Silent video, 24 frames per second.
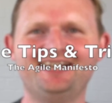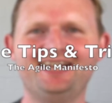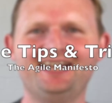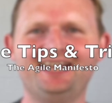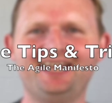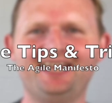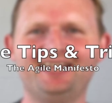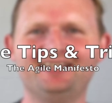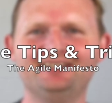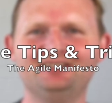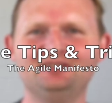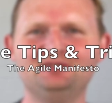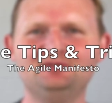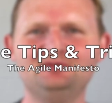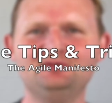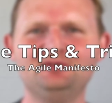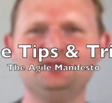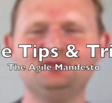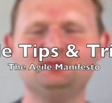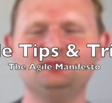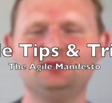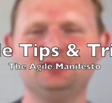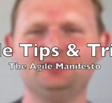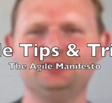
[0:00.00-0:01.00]
Hello
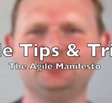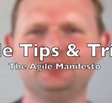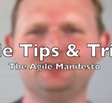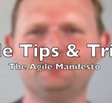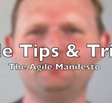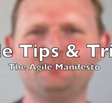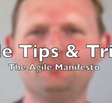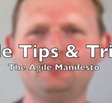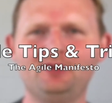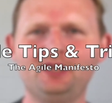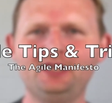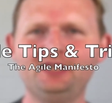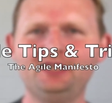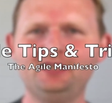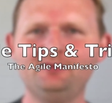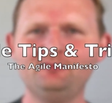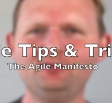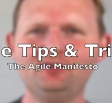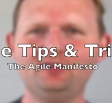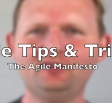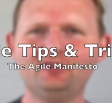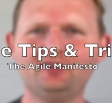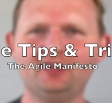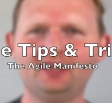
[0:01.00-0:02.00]
and welcome. My name
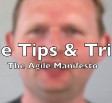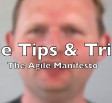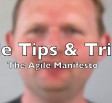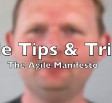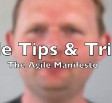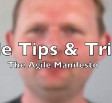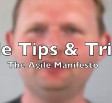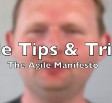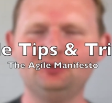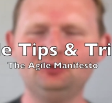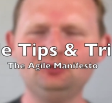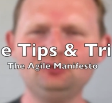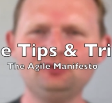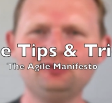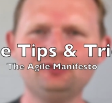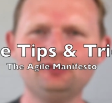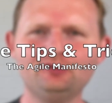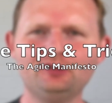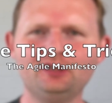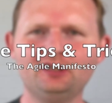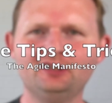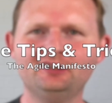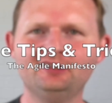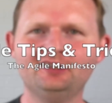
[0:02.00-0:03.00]
is Carsten
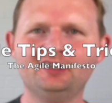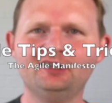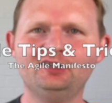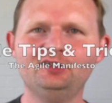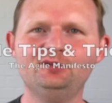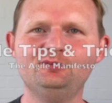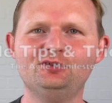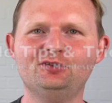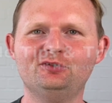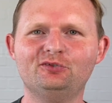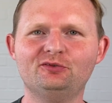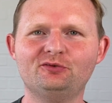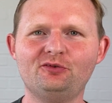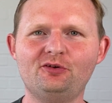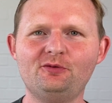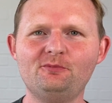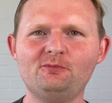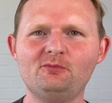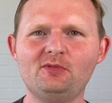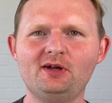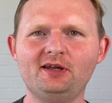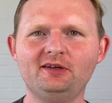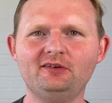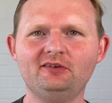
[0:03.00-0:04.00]
Lützen. I'm a Scrum
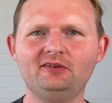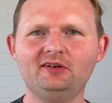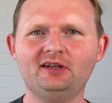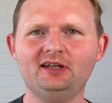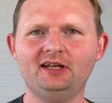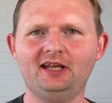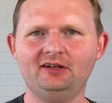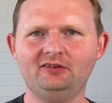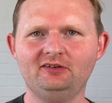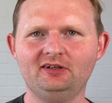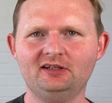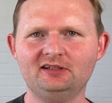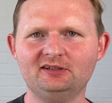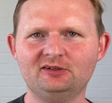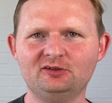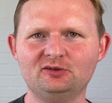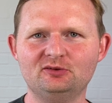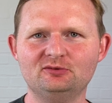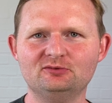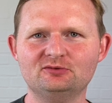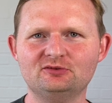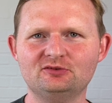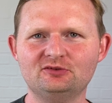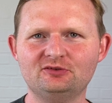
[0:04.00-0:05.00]
Master and Agile
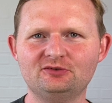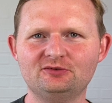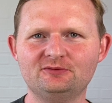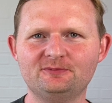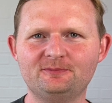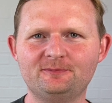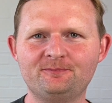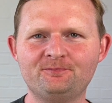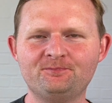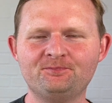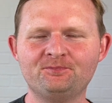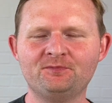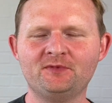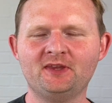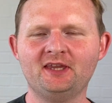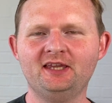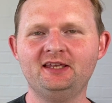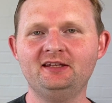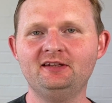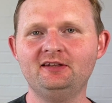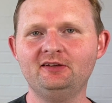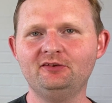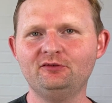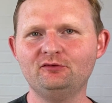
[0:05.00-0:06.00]
Coach.
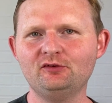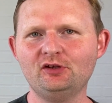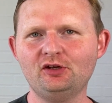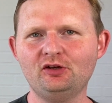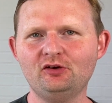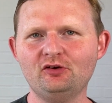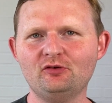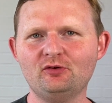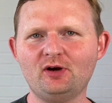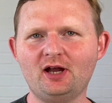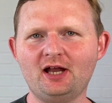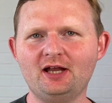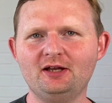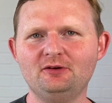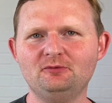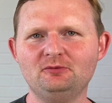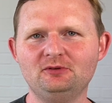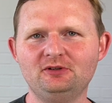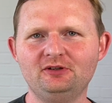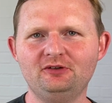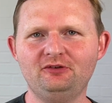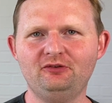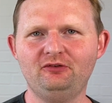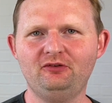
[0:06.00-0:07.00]
In this video I
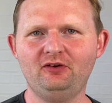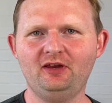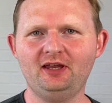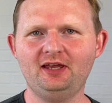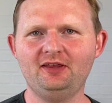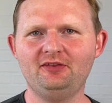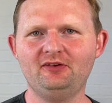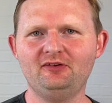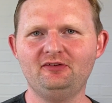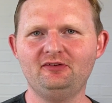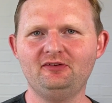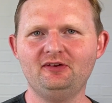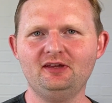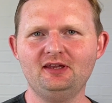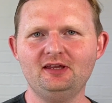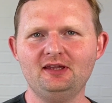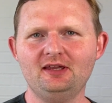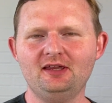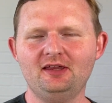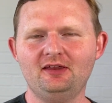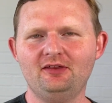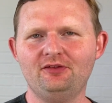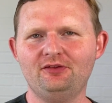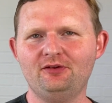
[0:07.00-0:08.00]
will share the
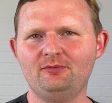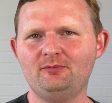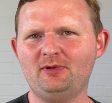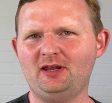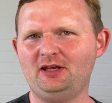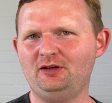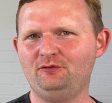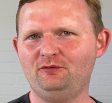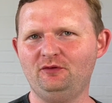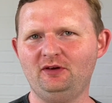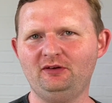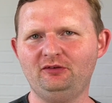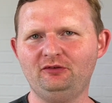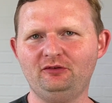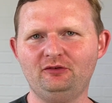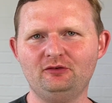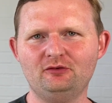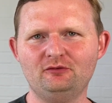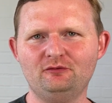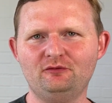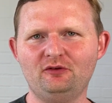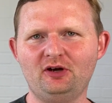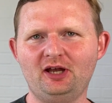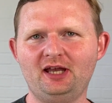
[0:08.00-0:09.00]

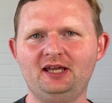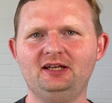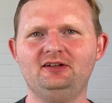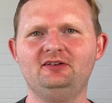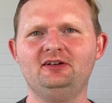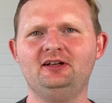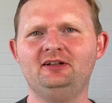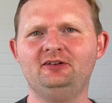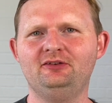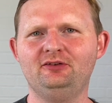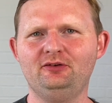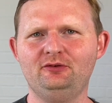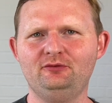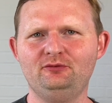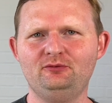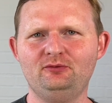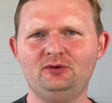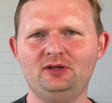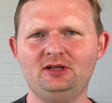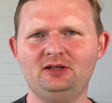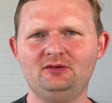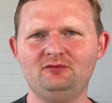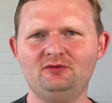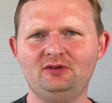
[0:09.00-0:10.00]
manifesto for Agile
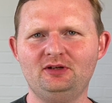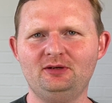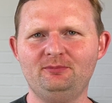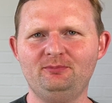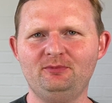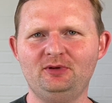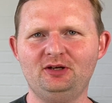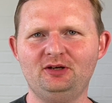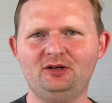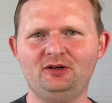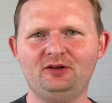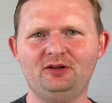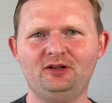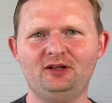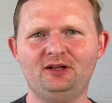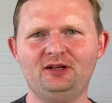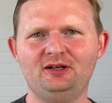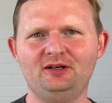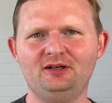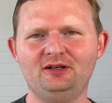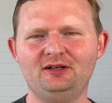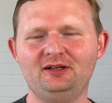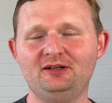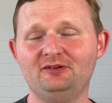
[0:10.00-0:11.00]
software development,
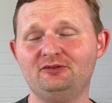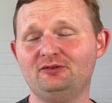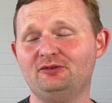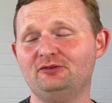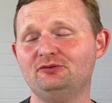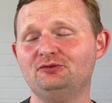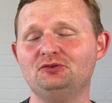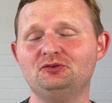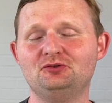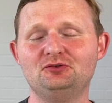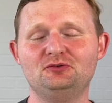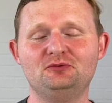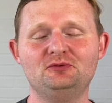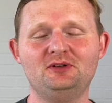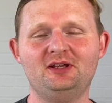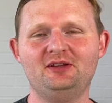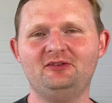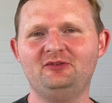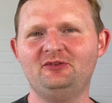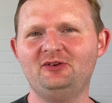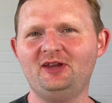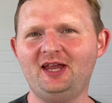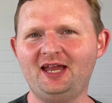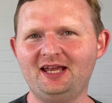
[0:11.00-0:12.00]
and it's also known
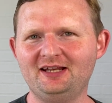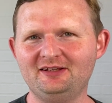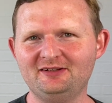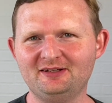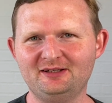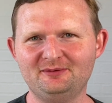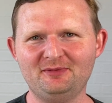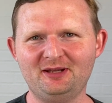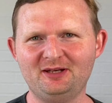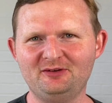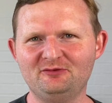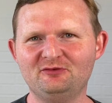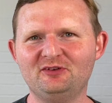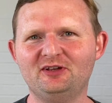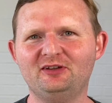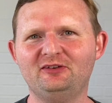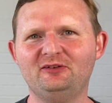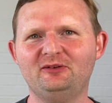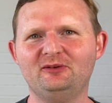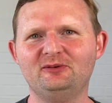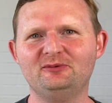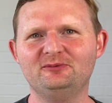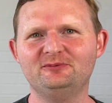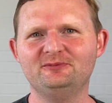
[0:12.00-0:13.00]
as the Agile
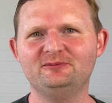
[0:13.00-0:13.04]
Manifesto.